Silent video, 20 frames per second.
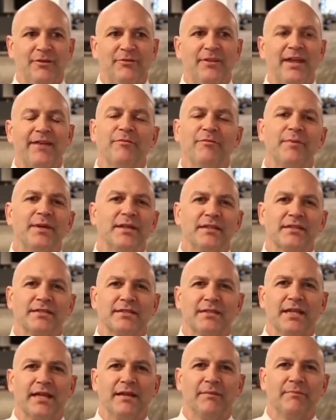it'll never be the
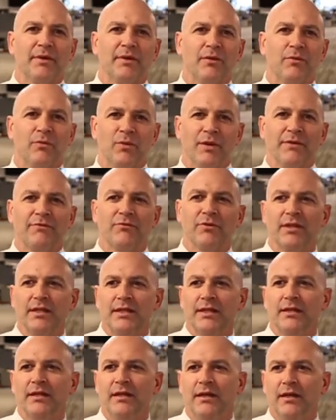same, but we've
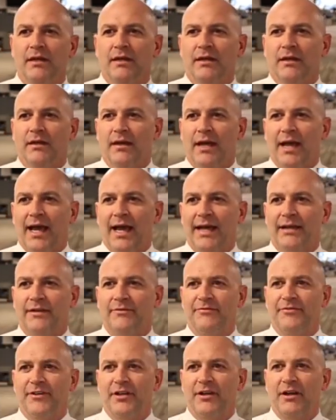really had
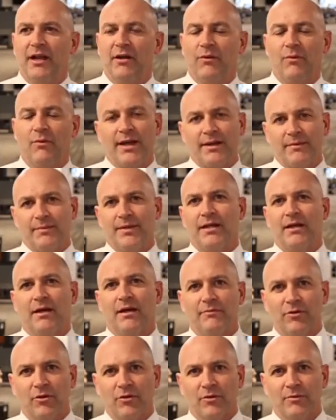to figure out a way to
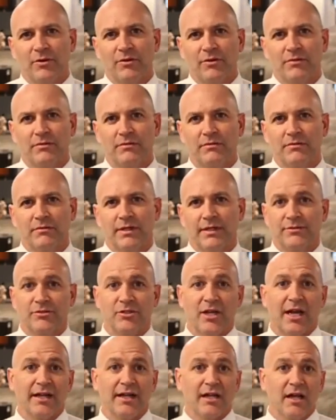become normal and
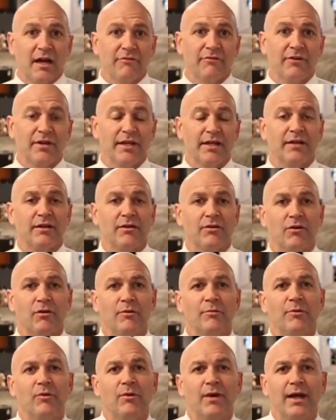try to cover it in a
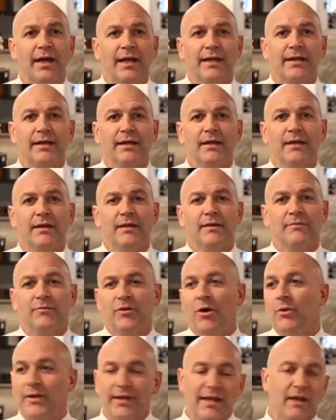normal way,
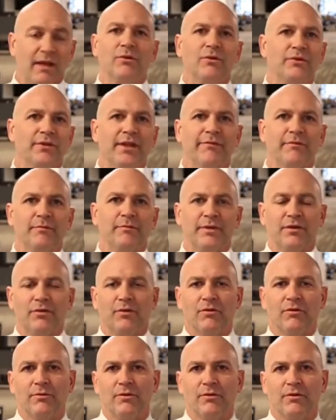knowing that we'll never be
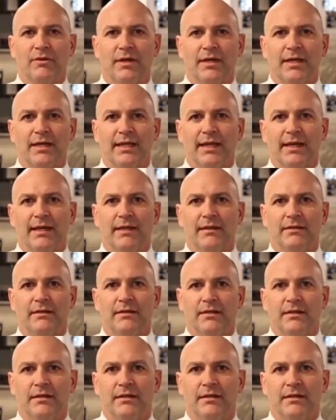normal again.